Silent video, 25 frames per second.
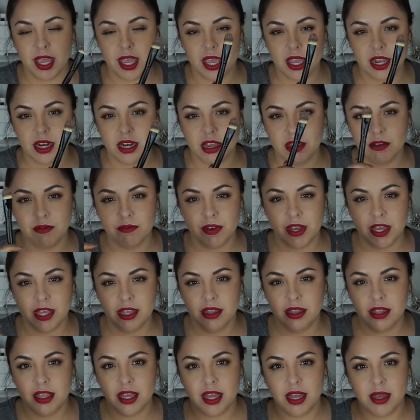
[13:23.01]
And I
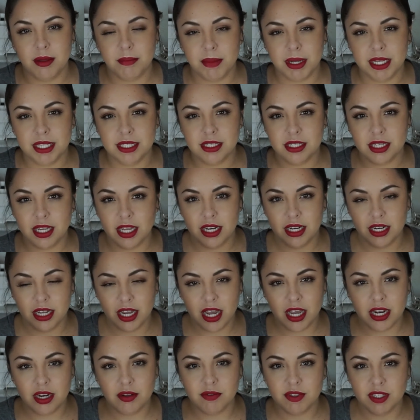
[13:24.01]
find that my skin
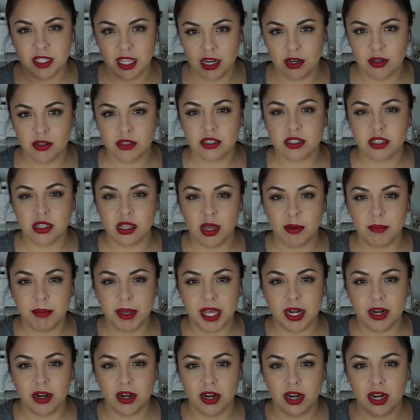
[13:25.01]
kind of settles a lot
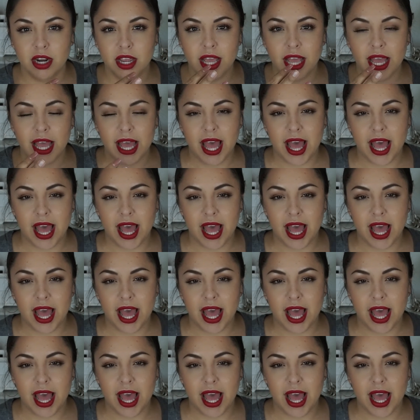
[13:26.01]
better